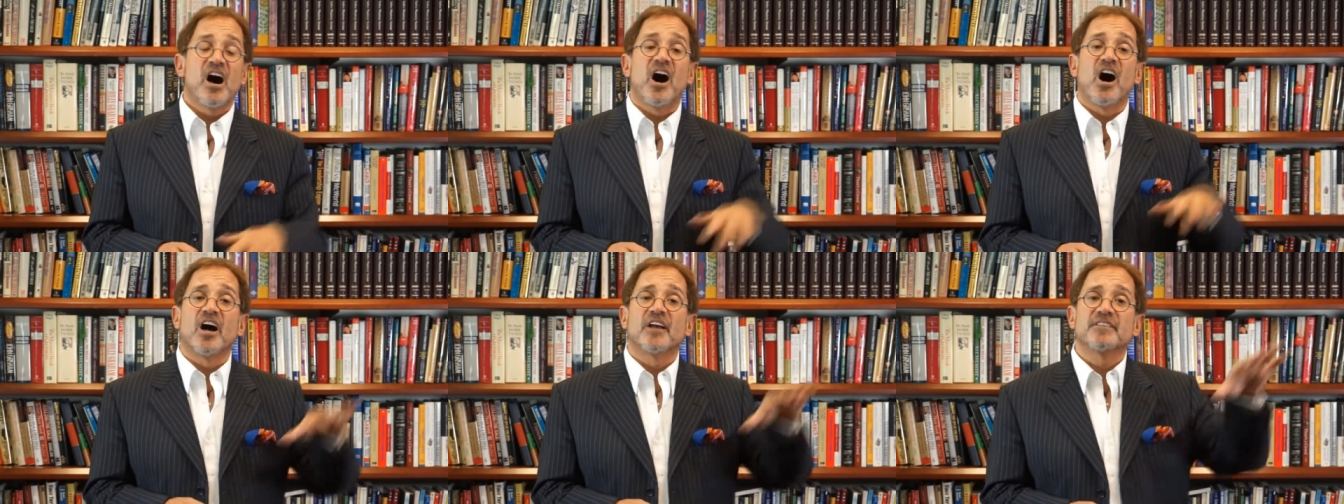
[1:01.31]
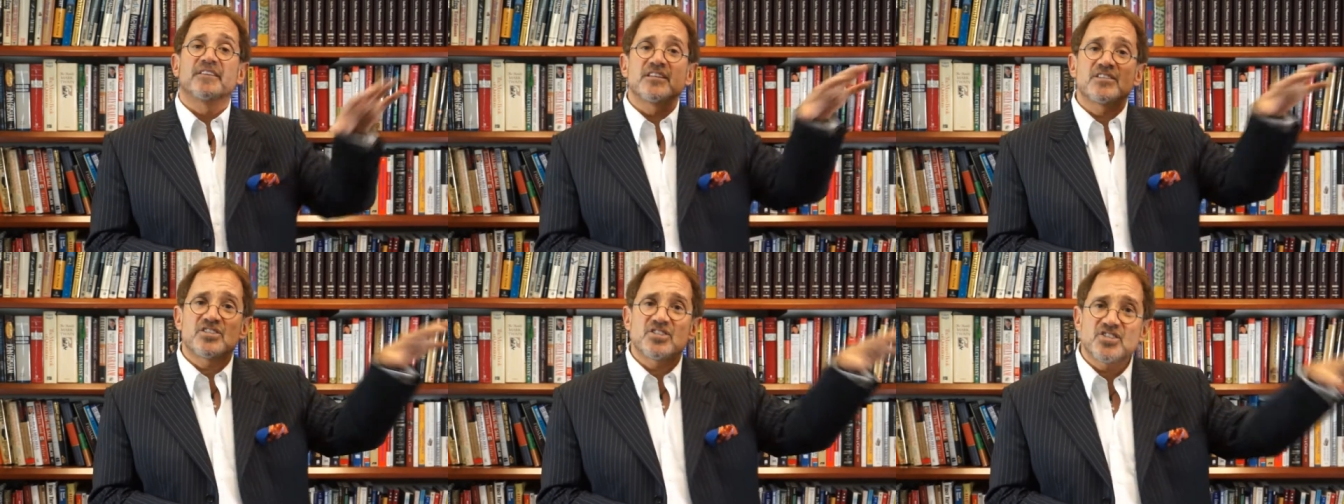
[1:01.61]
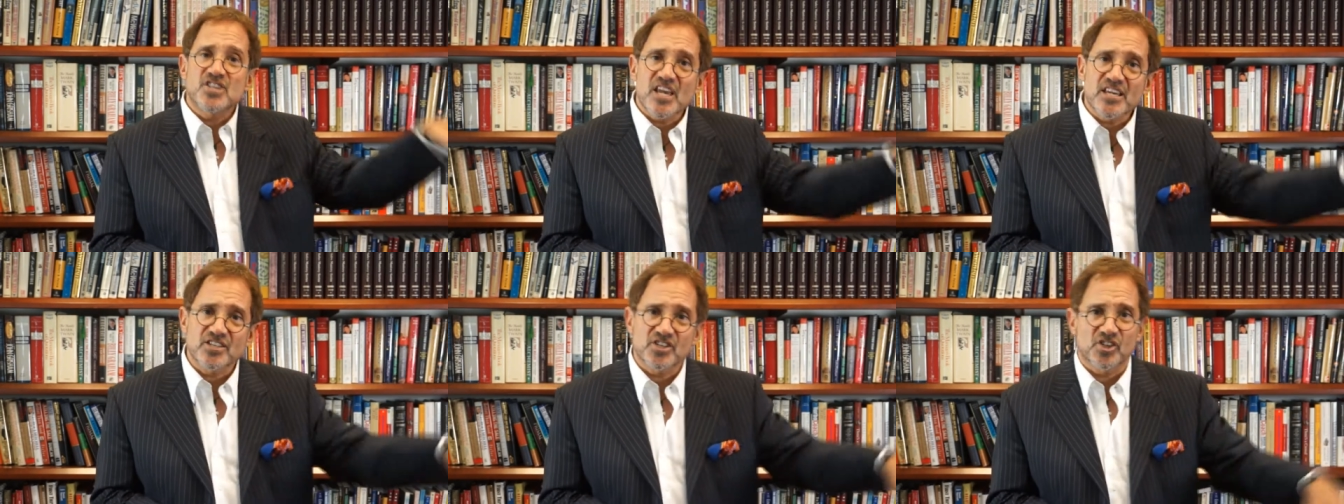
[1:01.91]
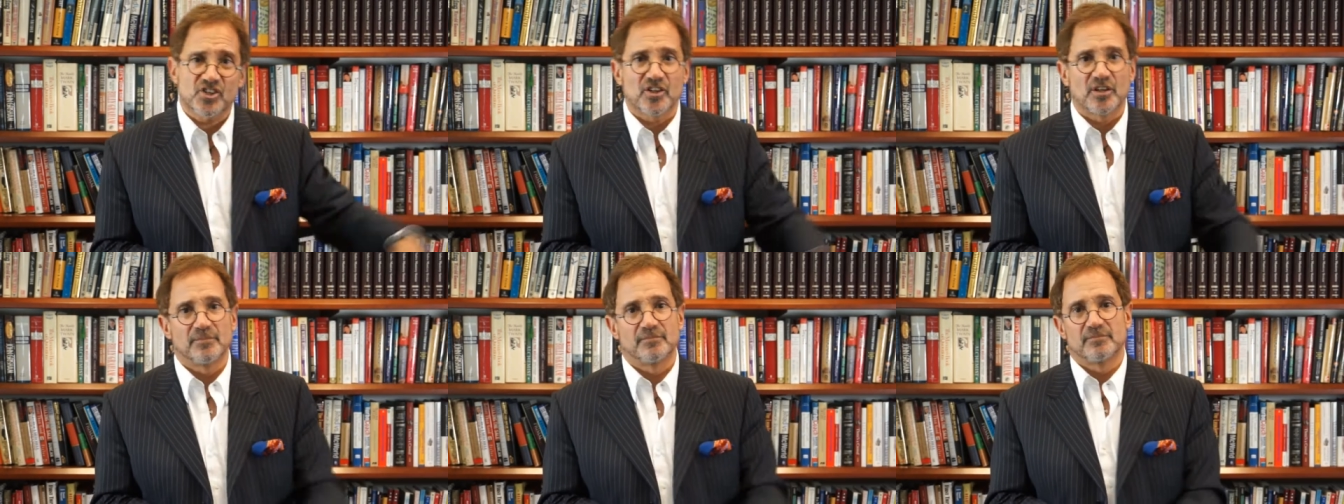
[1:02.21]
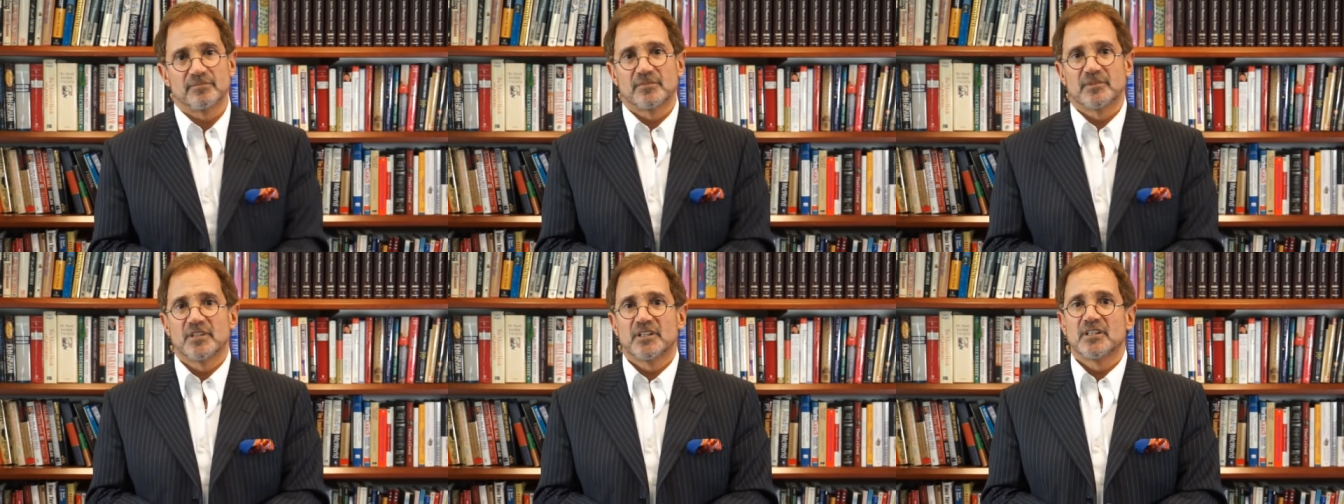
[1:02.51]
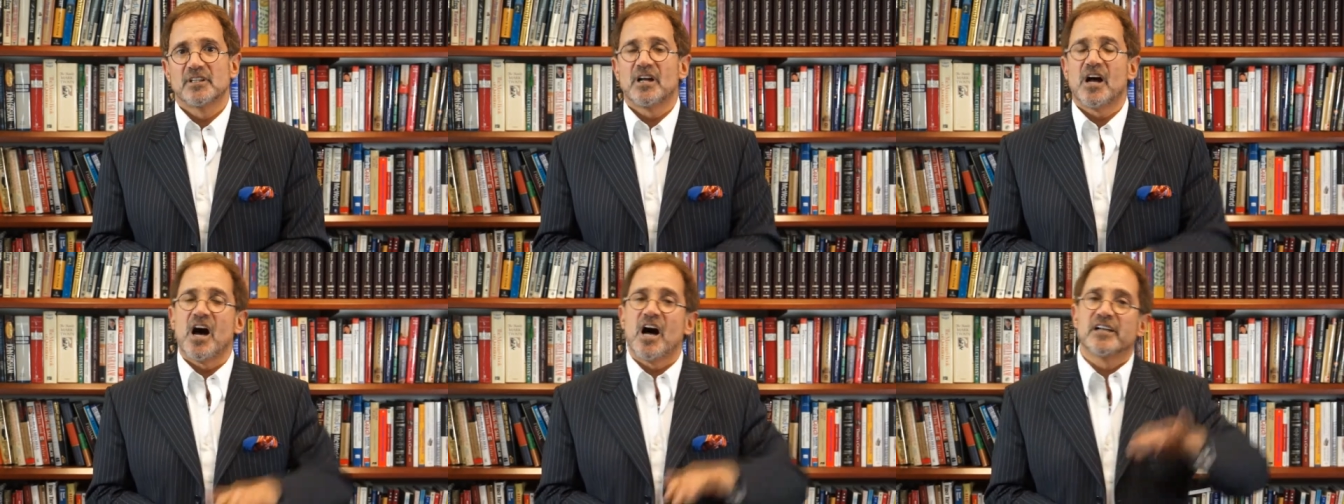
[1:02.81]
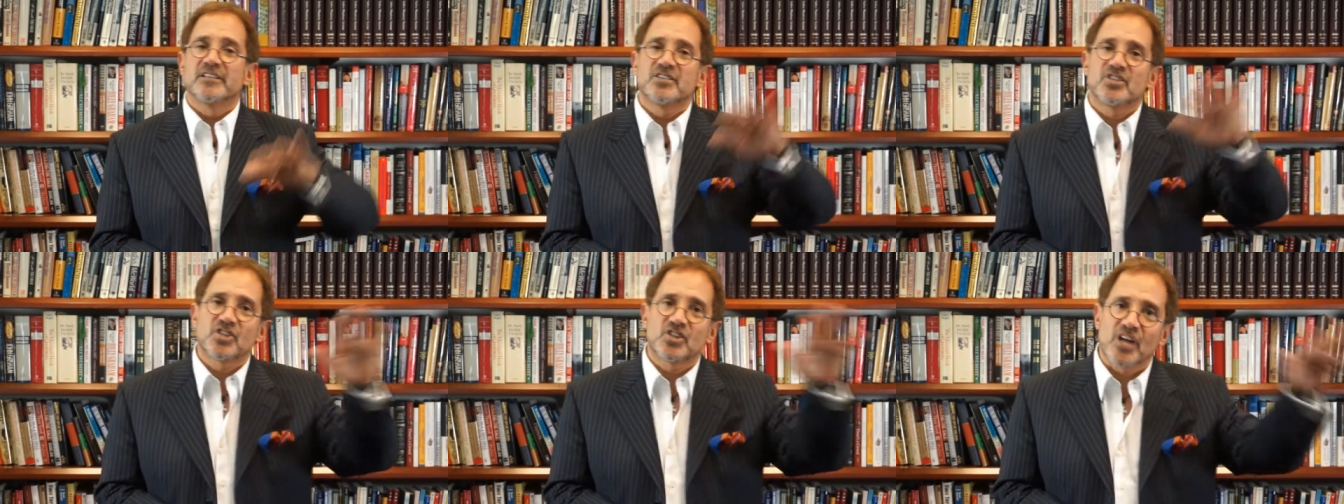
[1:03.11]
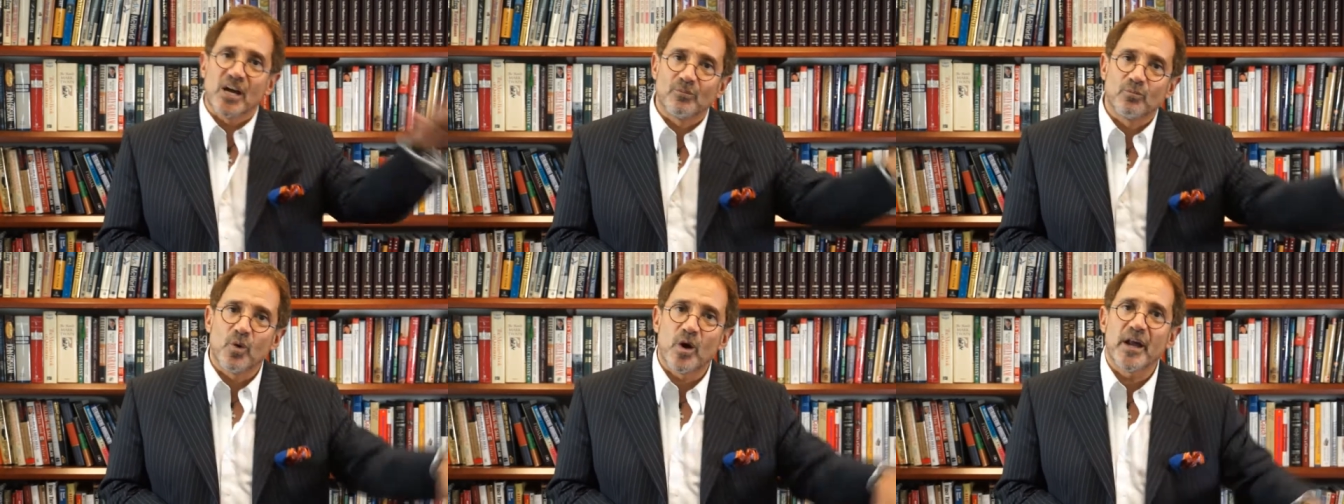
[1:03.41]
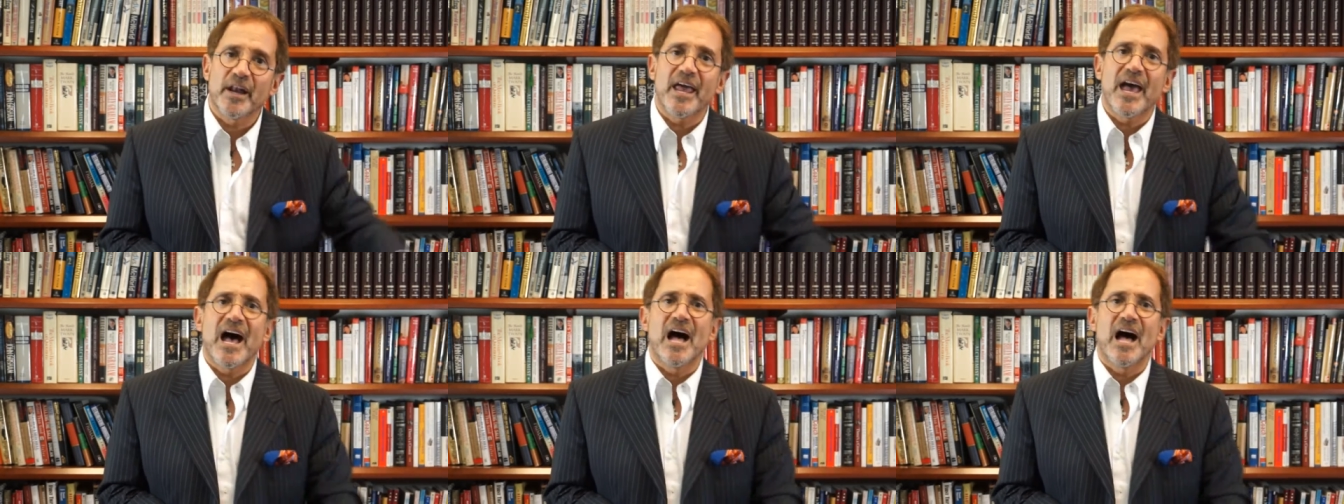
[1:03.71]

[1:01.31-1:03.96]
on the system, on someone